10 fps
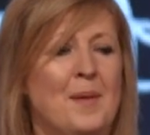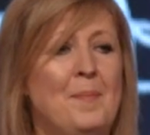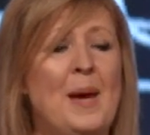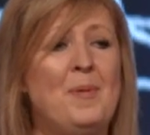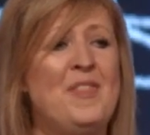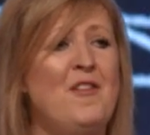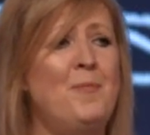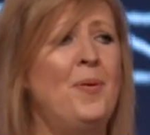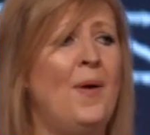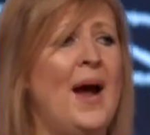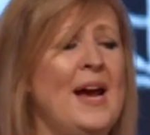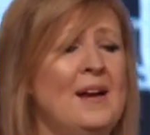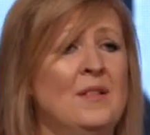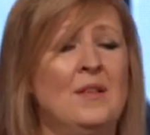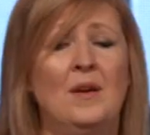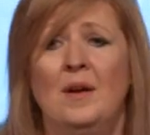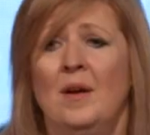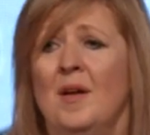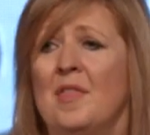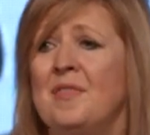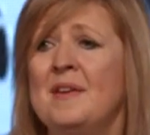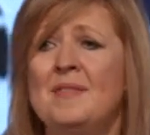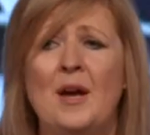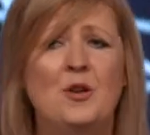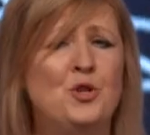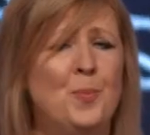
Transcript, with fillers: Maybe they prayed and the thing they